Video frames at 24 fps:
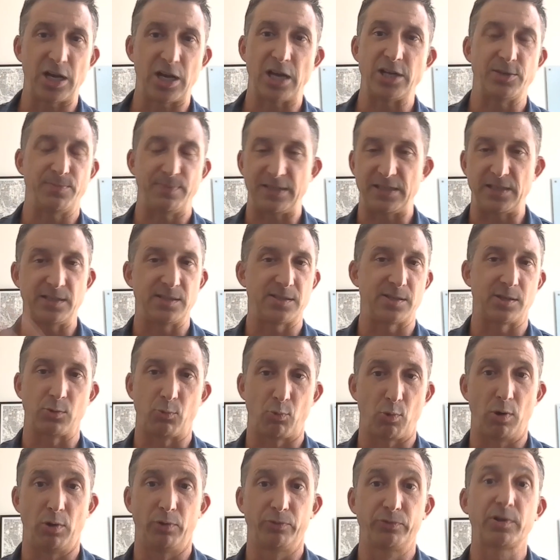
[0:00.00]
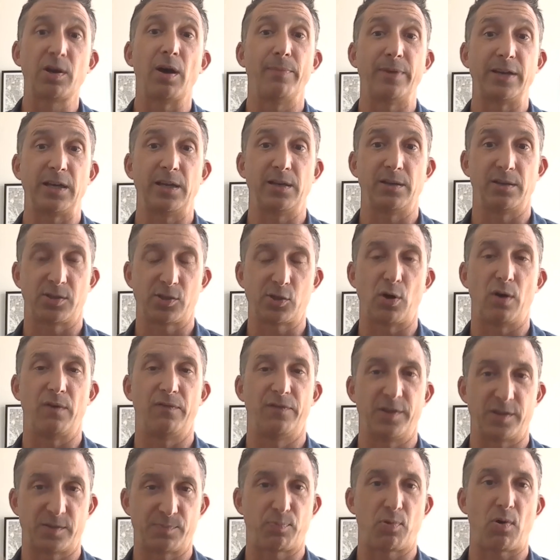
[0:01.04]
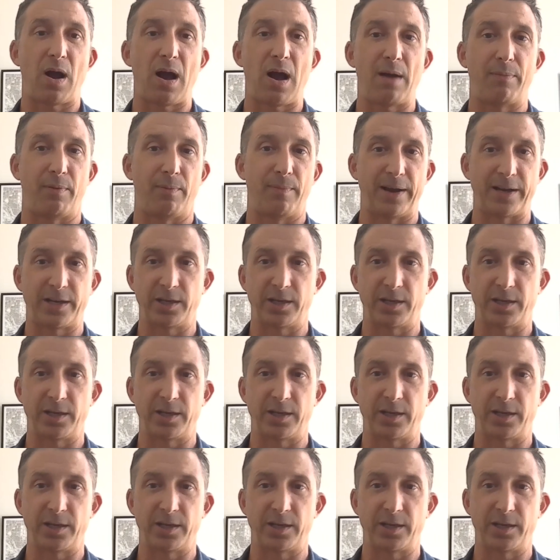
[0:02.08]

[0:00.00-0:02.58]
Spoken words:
chat GPTs of the world coming in to solve this problem.